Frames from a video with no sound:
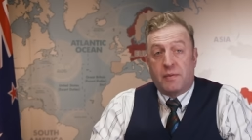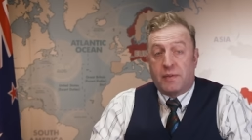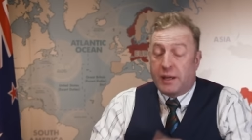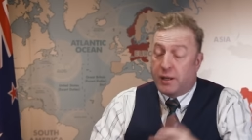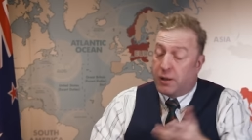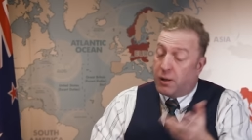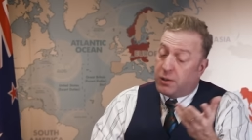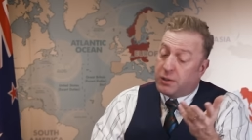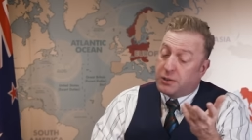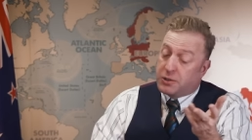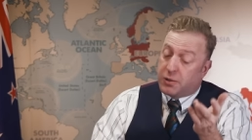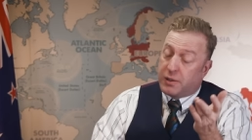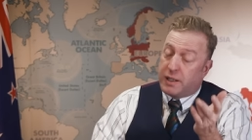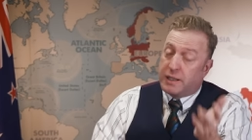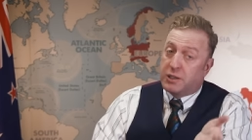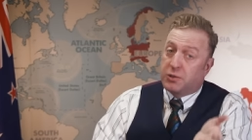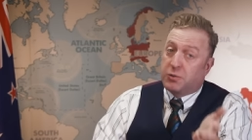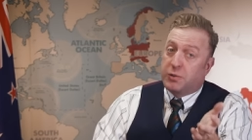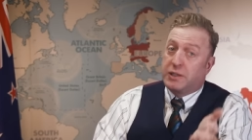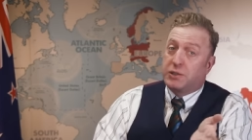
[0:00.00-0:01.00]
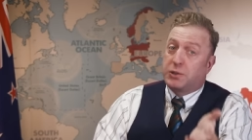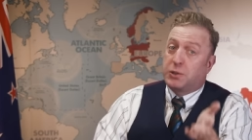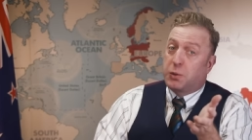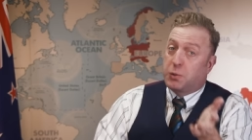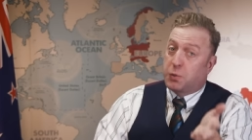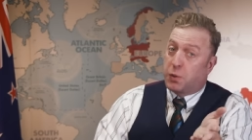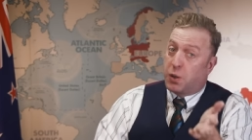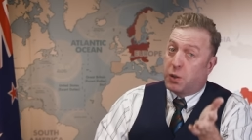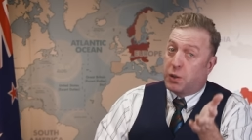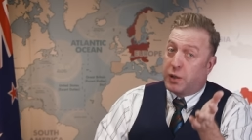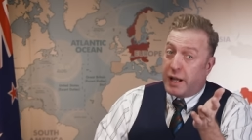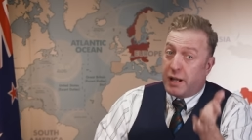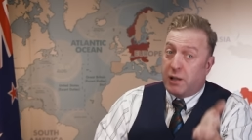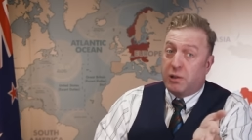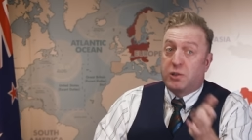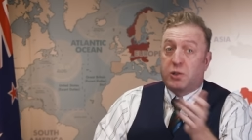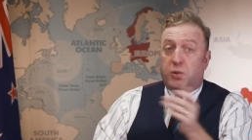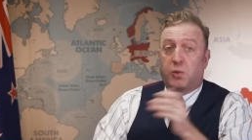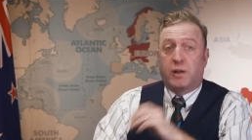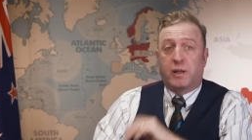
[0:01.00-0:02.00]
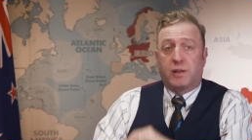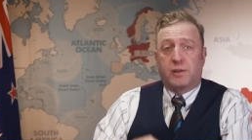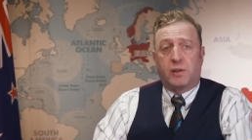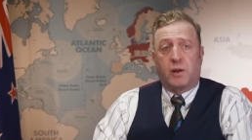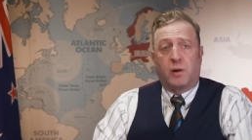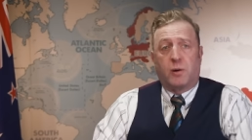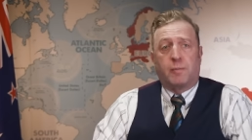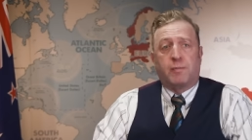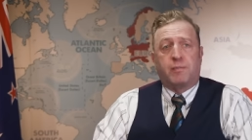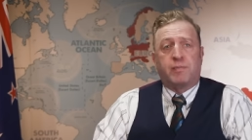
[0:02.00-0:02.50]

They are trying to reach the Ruhr elsewhere, though.